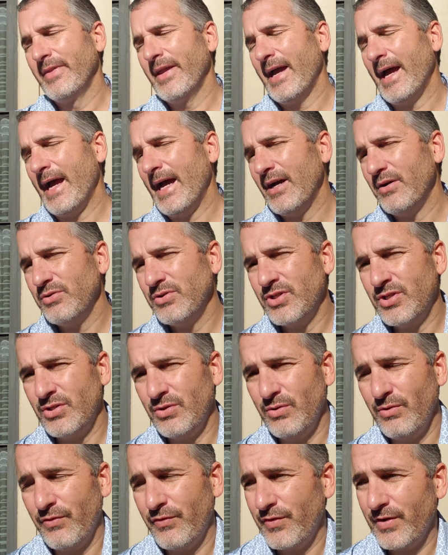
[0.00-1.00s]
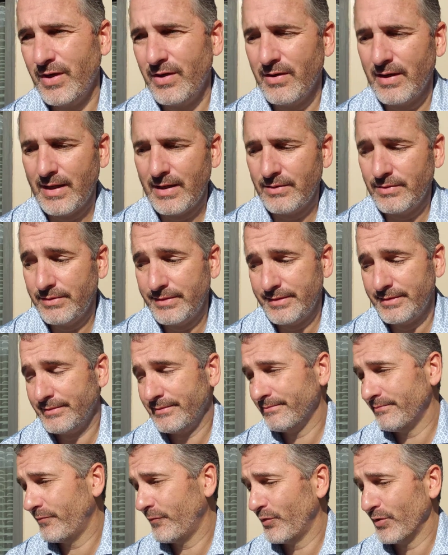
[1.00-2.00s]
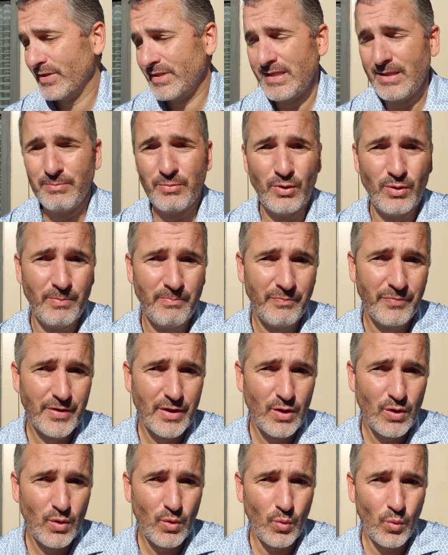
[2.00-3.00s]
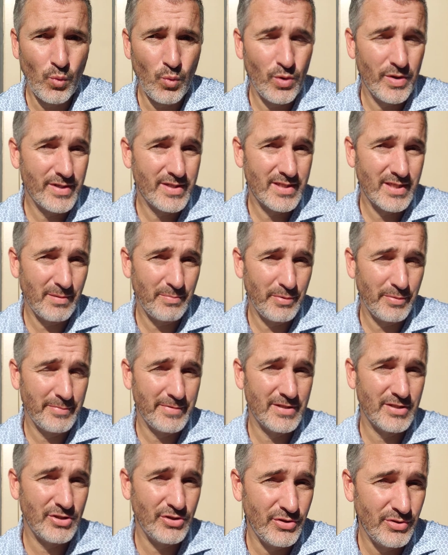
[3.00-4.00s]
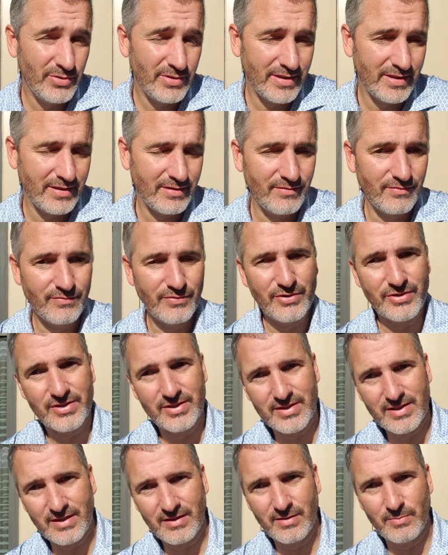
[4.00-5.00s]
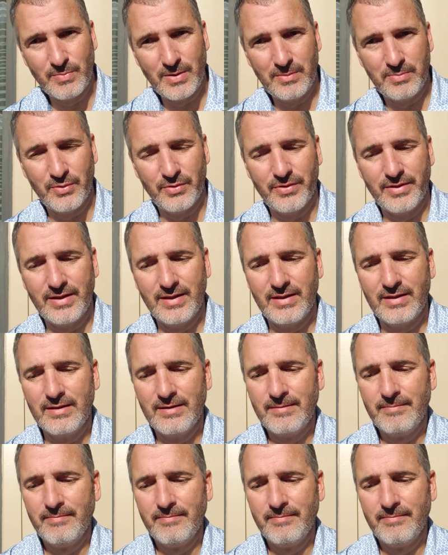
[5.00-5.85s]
how to figure out, for example, what supplements you need versus other people need.